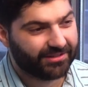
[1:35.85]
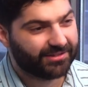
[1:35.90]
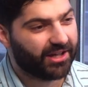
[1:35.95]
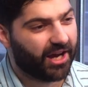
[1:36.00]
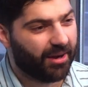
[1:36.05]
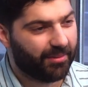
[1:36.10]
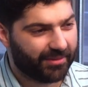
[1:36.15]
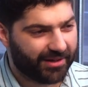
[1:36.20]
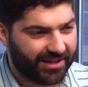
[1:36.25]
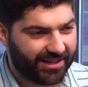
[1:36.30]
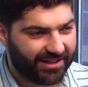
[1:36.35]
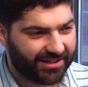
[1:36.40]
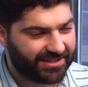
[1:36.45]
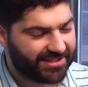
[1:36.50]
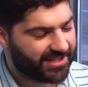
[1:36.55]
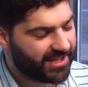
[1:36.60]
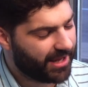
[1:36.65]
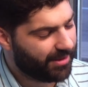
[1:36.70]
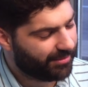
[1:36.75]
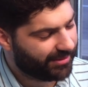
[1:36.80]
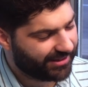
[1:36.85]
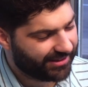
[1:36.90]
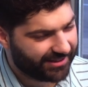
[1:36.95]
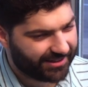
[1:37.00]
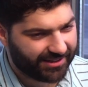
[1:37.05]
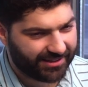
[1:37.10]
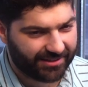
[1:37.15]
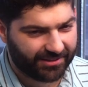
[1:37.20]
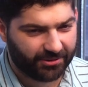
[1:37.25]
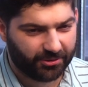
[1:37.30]
Dominated. Sabin
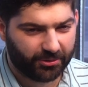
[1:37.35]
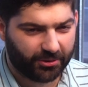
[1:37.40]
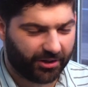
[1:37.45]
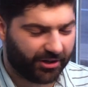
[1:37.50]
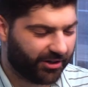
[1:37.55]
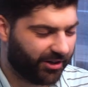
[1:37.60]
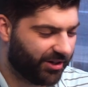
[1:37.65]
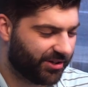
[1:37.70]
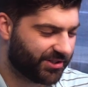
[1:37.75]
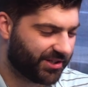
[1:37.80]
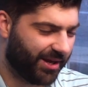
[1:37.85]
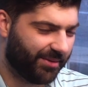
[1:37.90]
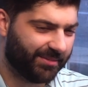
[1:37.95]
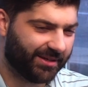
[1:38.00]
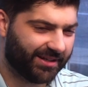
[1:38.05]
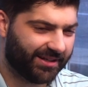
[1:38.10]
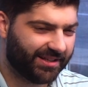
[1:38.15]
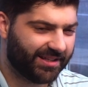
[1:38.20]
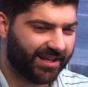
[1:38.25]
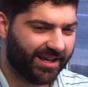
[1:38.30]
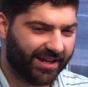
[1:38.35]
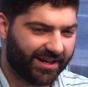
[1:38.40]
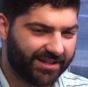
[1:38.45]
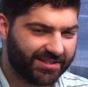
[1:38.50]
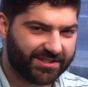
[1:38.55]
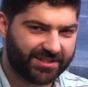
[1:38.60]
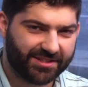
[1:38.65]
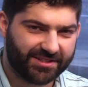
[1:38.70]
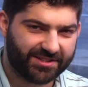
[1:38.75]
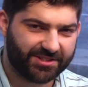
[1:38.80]
Lee, Luka Garza. I mean, it
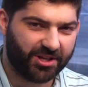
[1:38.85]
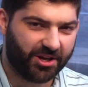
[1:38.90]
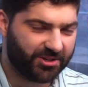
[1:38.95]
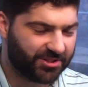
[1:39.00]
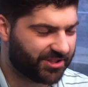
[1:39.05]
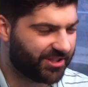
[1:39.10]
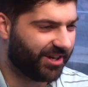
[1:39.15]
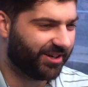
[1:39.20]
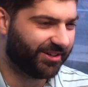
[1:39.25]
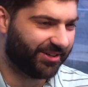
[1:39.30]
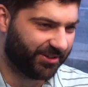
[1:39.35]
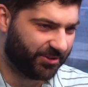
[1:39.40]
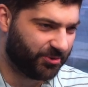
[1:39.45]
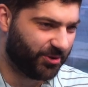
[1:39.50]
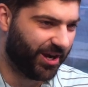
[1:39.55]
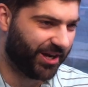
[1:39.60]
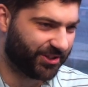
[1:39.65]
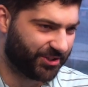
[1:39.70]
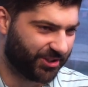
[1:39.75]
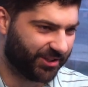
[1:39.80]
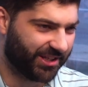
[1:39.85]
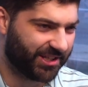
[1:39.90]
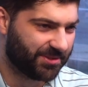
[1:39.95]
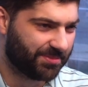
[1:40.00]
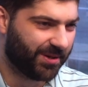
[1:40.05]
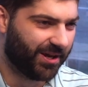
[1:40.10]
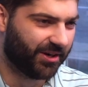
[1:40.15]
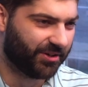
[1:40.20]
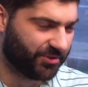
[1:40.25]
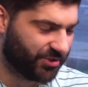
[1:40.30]
is a star-studded attraction, let's
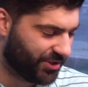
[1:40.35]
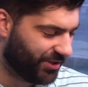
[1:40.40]
be honest.